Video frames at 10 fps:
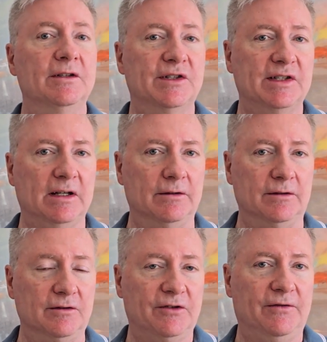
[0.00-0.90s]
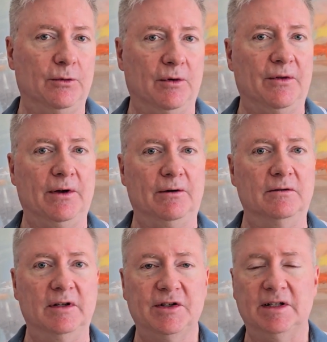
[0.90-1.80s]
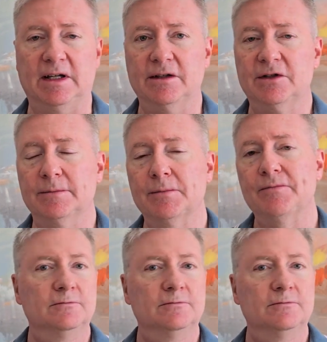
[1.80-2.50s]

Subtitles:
sellers for their listings.